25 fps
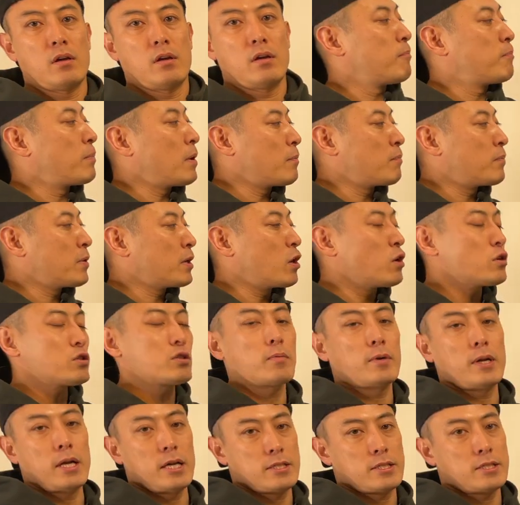But because
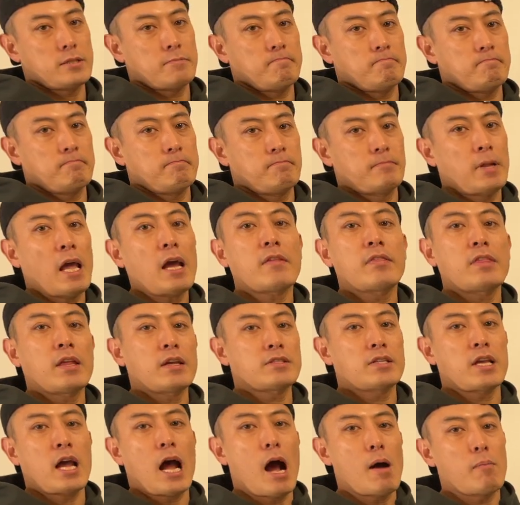of this, next
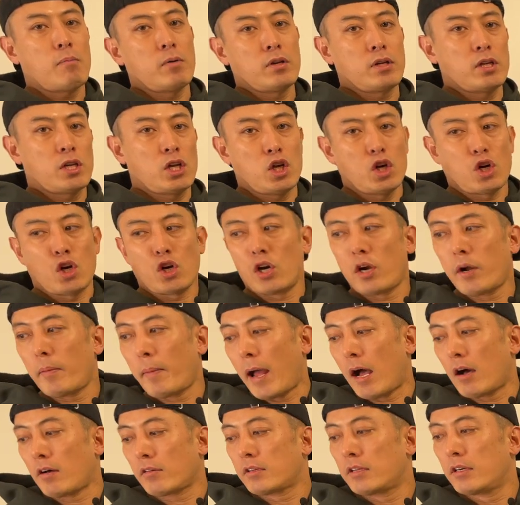things happen here
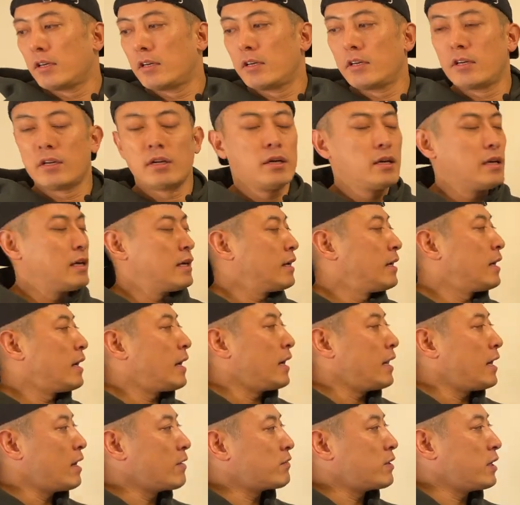about
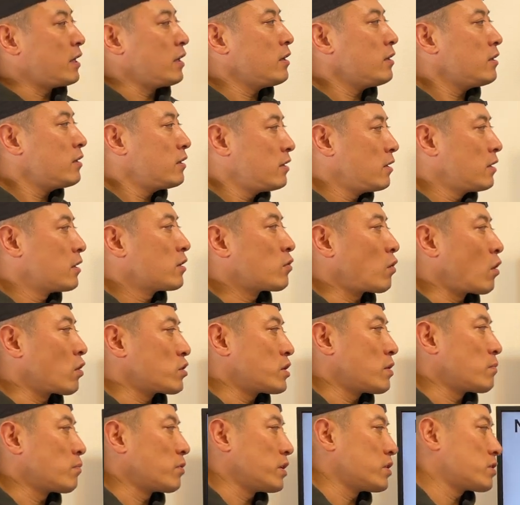NFT
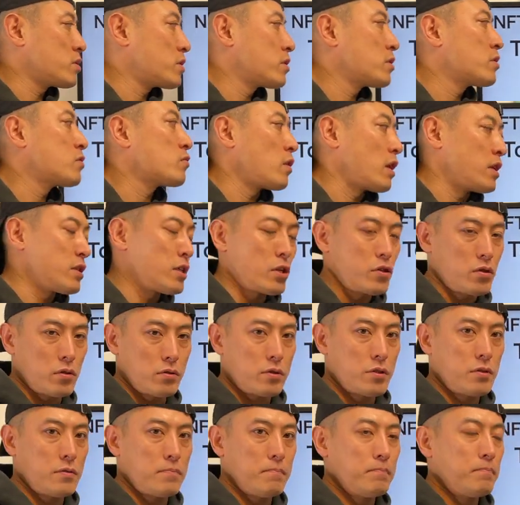cross-chain bridge
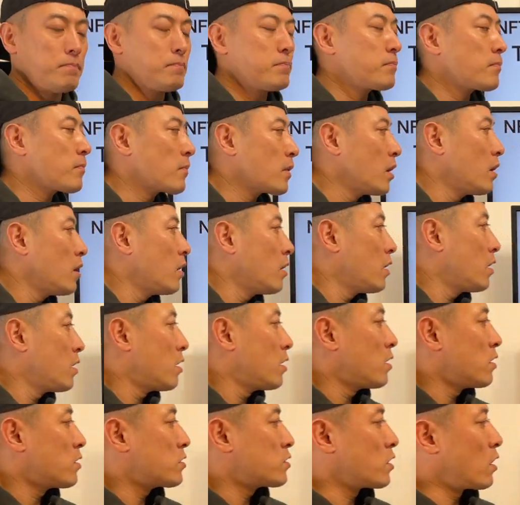transactions.
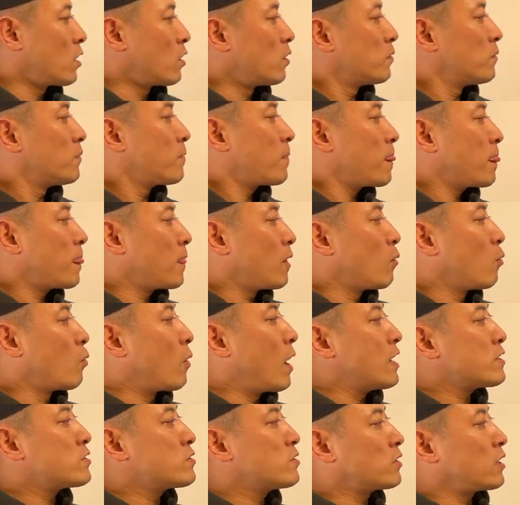So
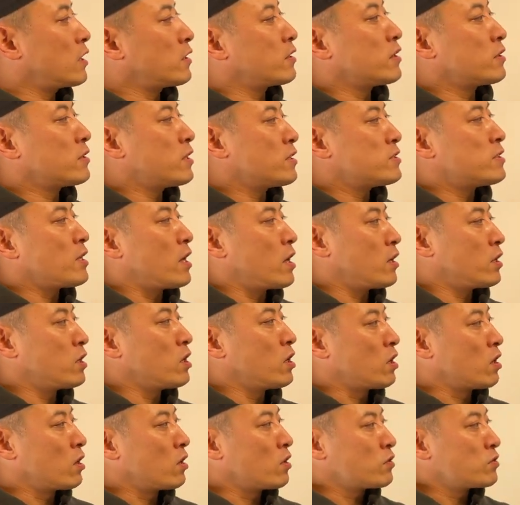once you look at this data
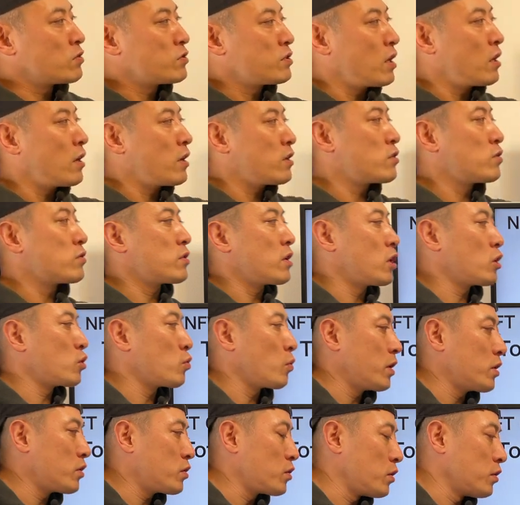here, January
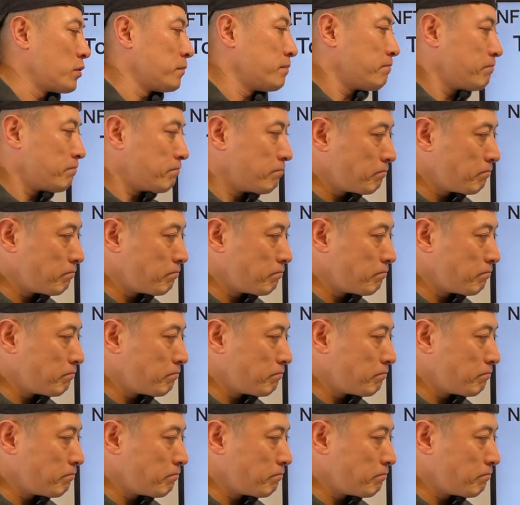2022,